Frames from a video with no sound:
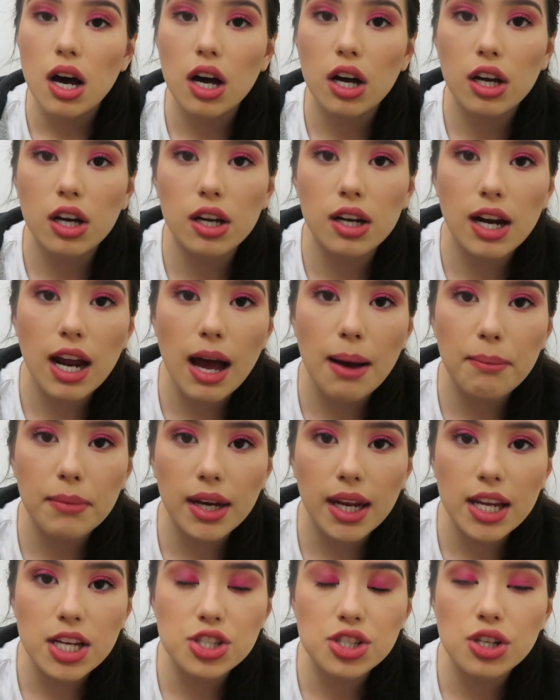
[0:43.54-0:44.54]
a good
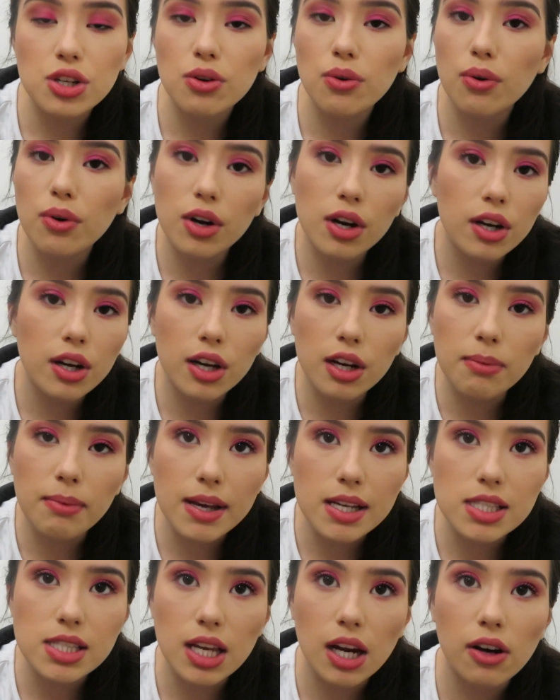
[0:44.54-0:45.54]
combination or a good
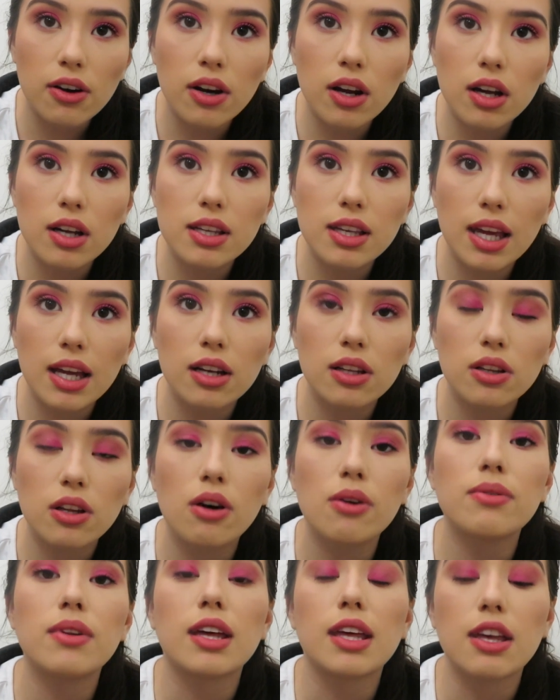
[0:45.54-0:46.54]
mascara yet
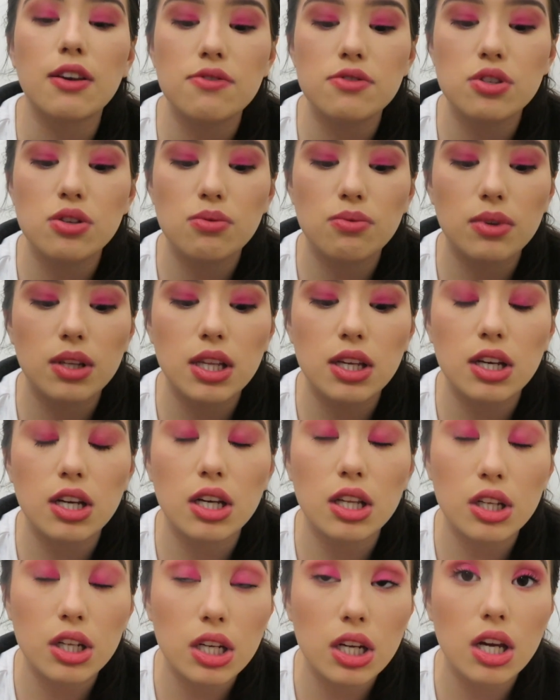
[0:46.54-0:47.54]
alone that gives you really
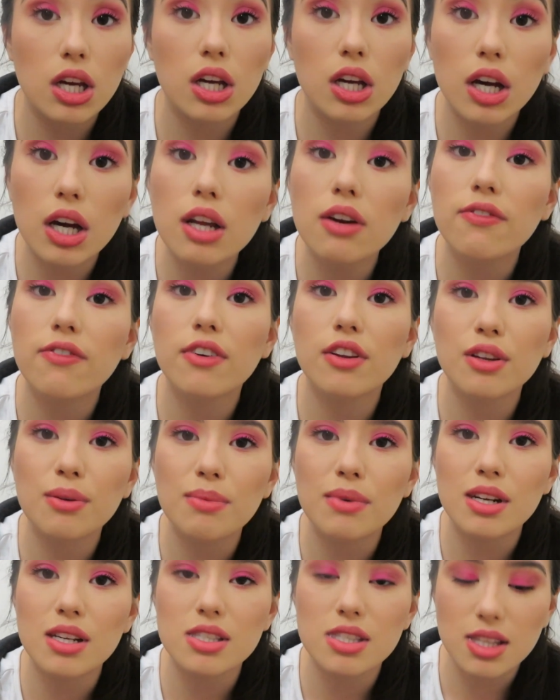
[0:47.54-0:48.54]
good
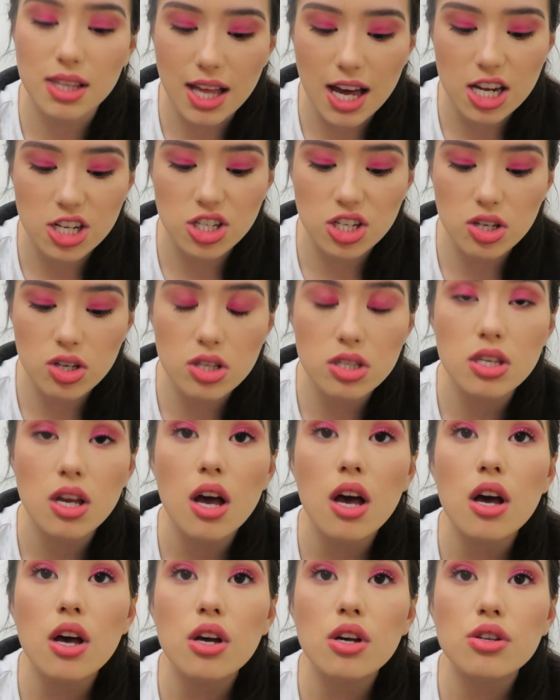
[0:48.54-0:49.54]
voluminous lashes.
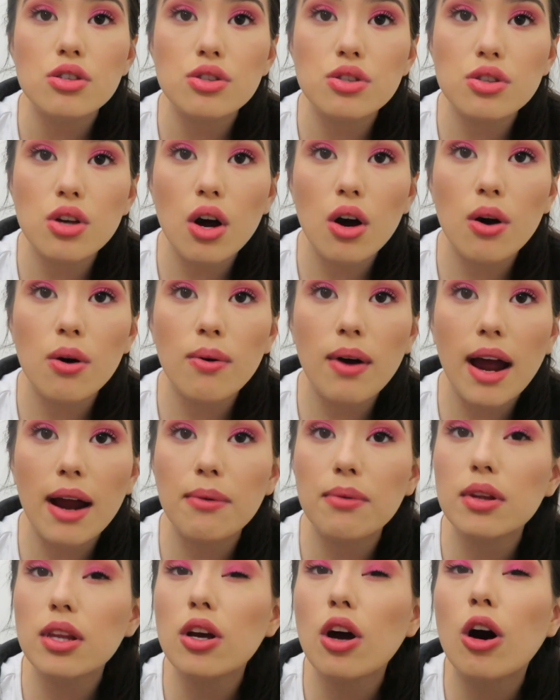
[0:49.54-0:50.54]
So I
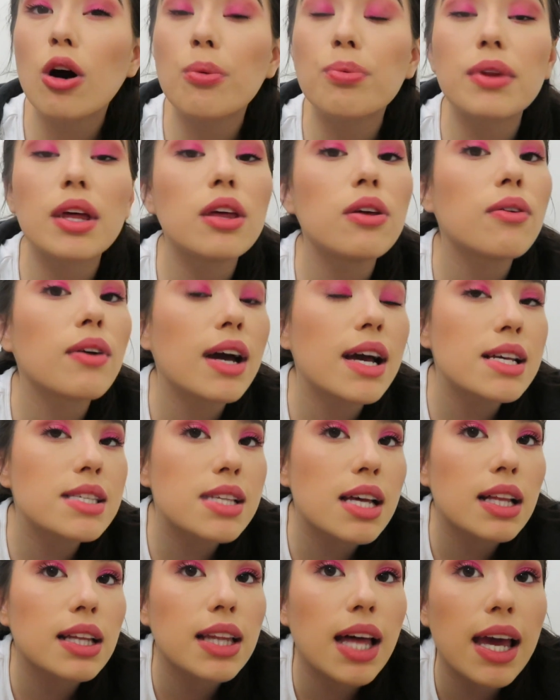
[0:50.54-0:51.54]
really hope that you
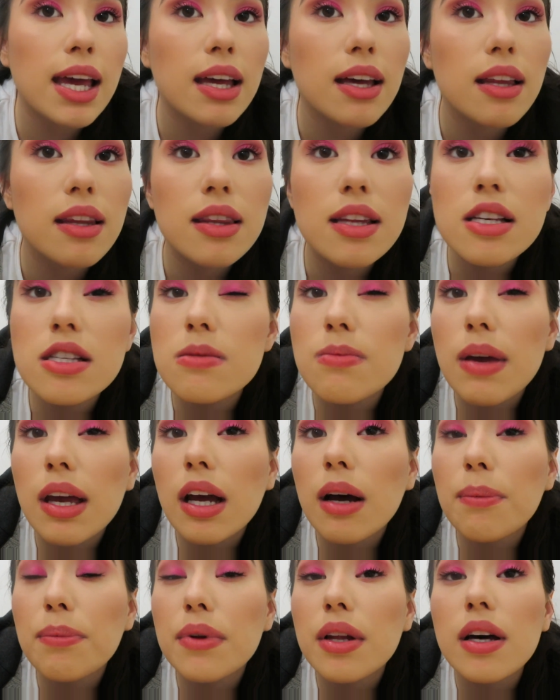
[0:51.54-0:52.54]
guys like this
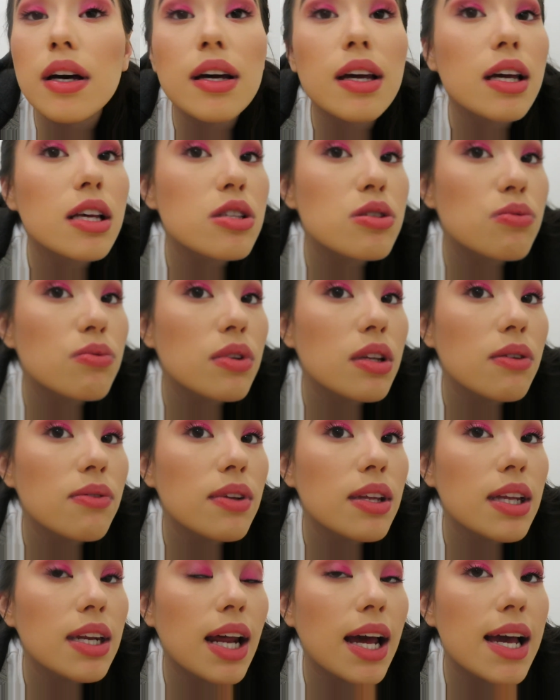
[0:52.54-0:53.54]
makeup look. It's
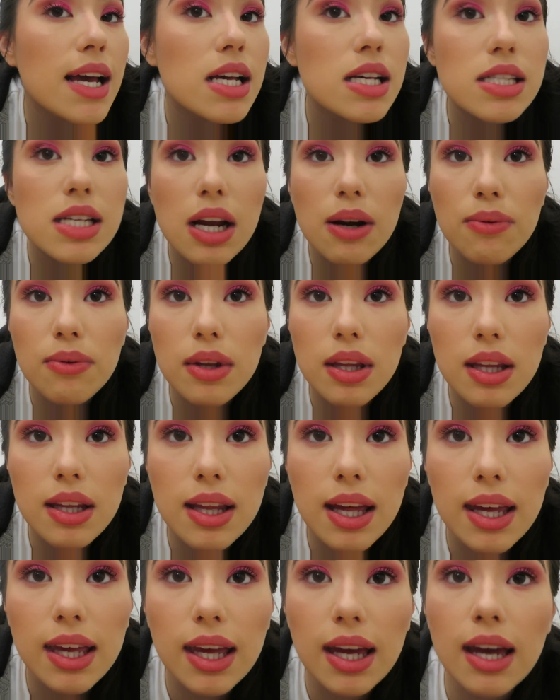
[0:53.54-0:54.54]
really nice. I really
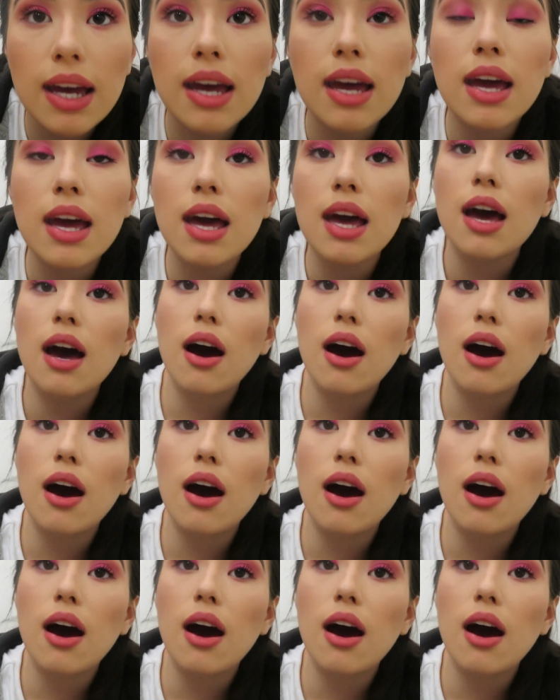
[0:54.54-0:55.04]
like it.